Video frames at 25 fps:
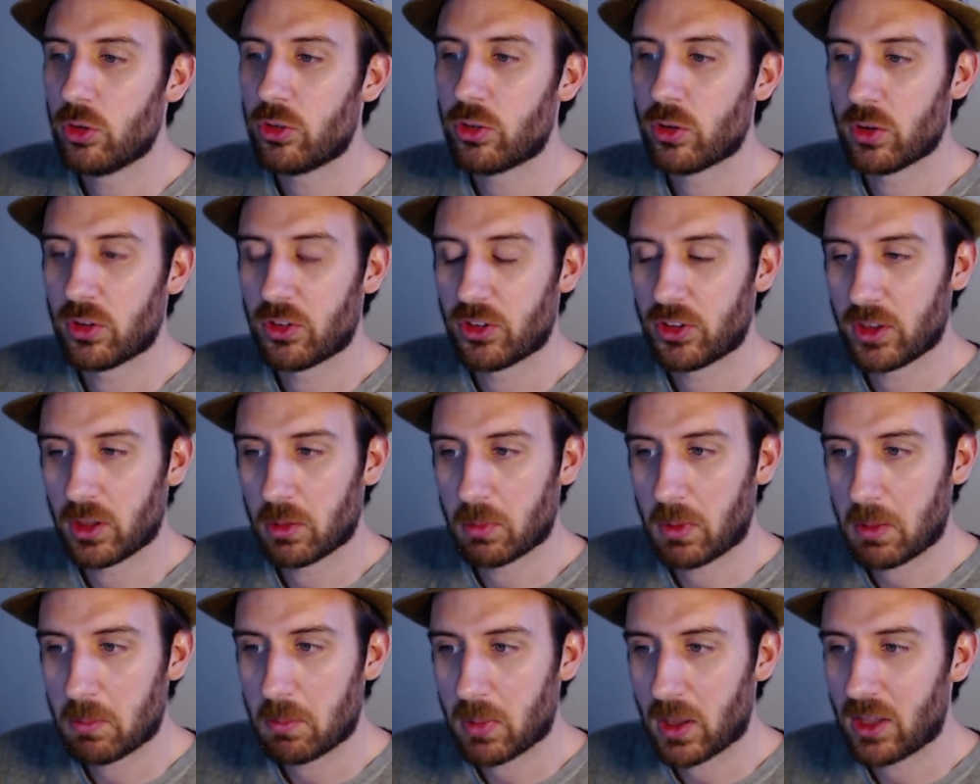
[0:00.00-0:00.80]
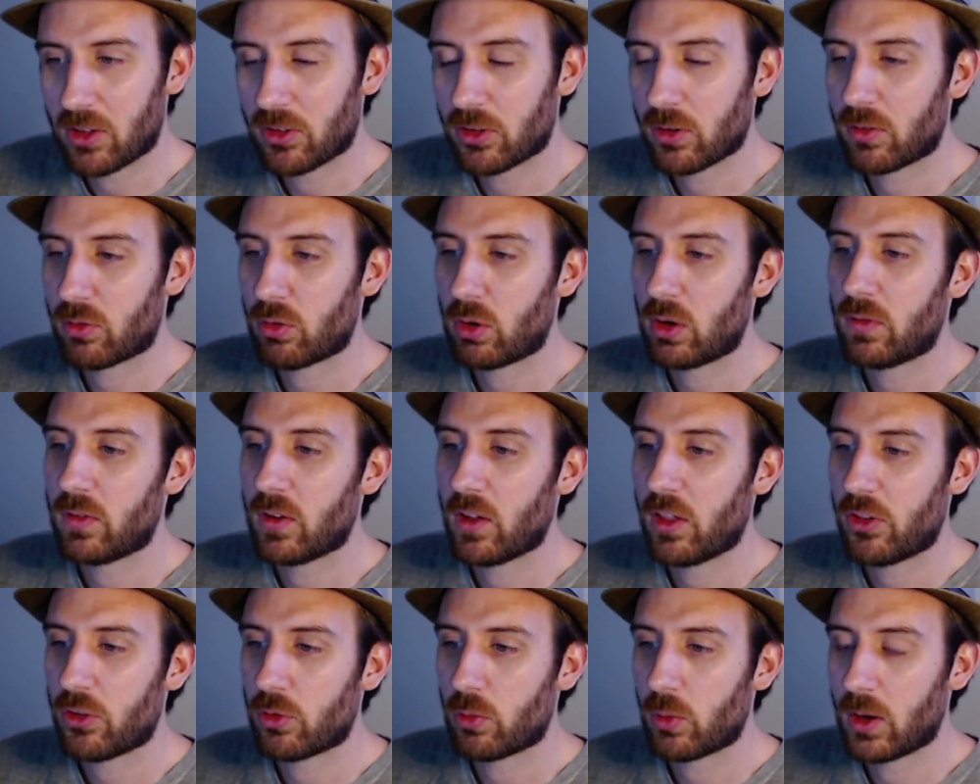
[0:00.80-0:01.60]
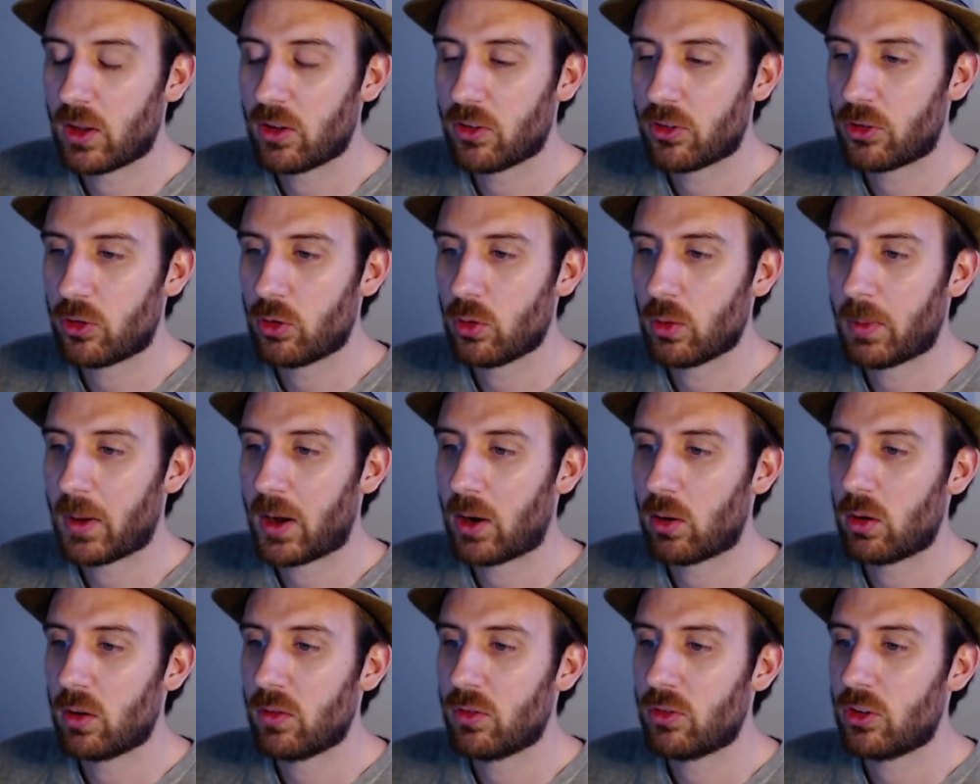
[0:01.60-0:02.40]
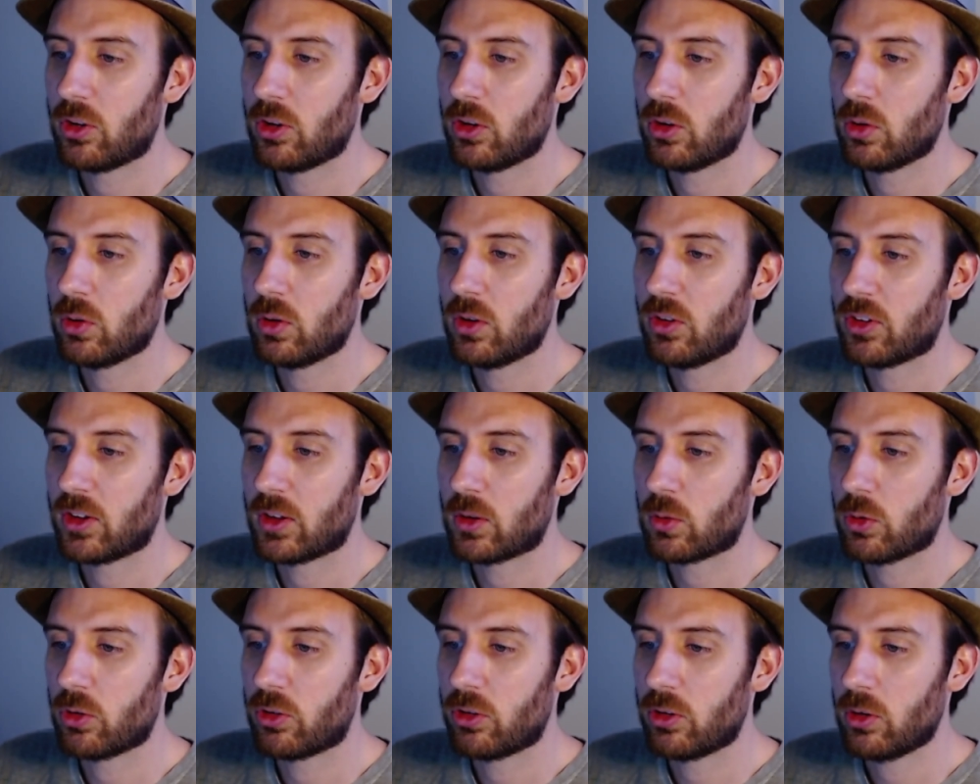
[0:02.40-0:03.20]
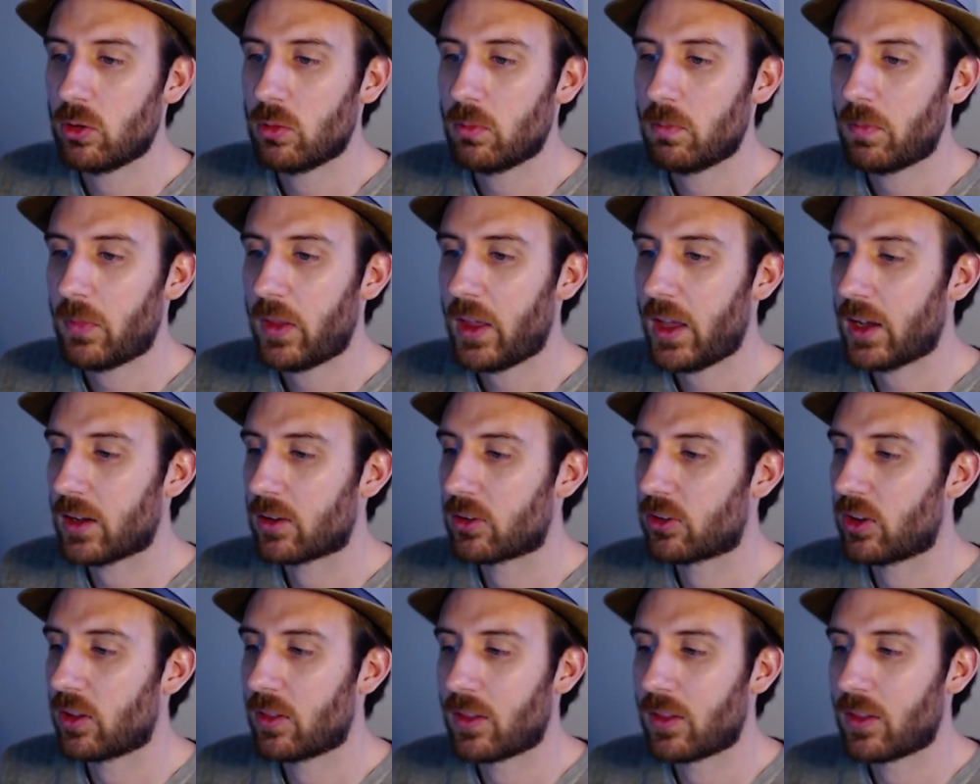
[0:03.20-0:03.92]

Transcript: So it's still my base of 3/5 raised to a power of 2 is equal to x.